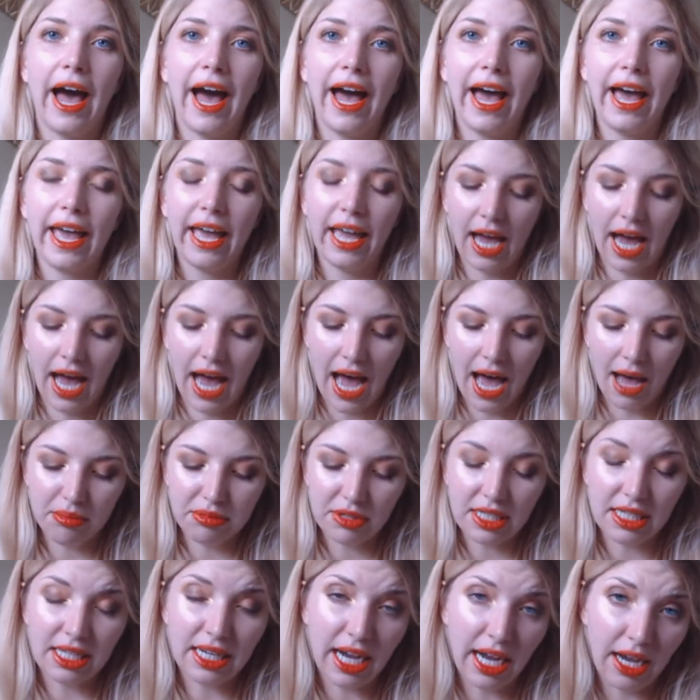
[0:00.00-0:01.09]
I
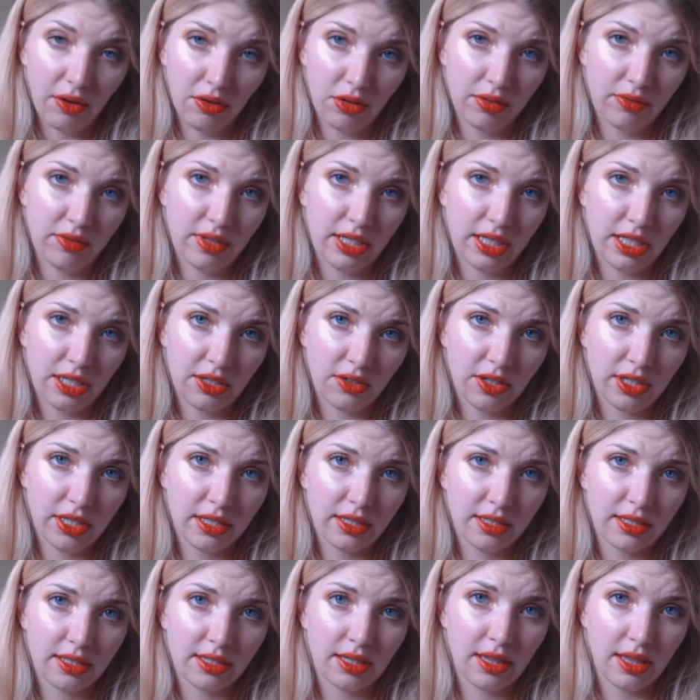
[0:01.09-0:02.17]
opted out of the
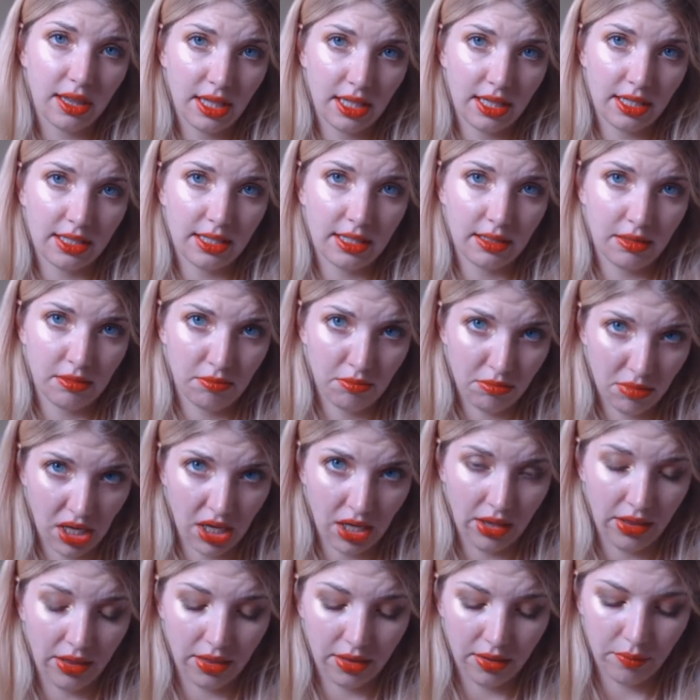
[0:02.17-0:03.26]
earrings this
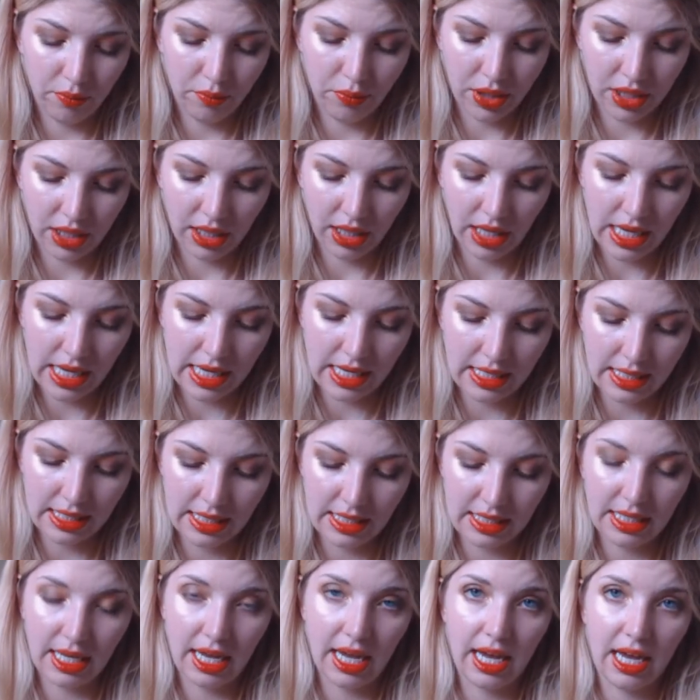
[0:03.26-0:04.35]
month
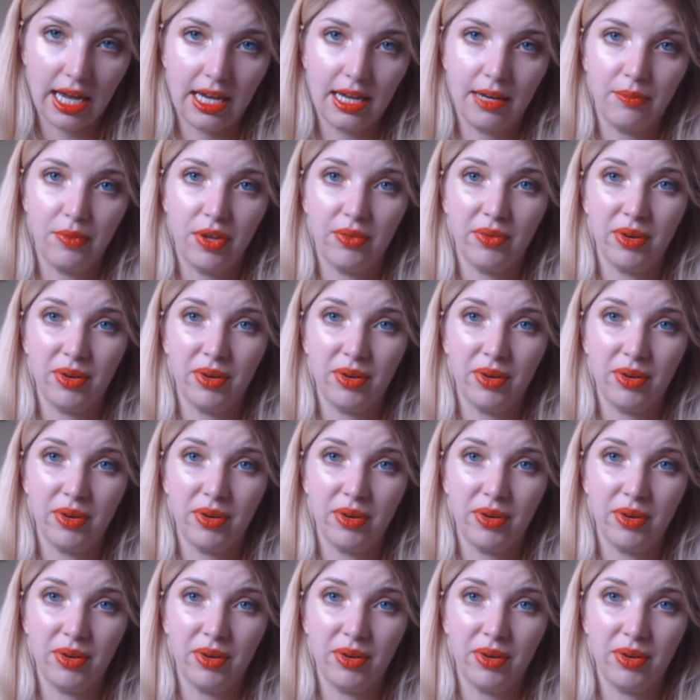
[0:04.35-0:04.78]
because um,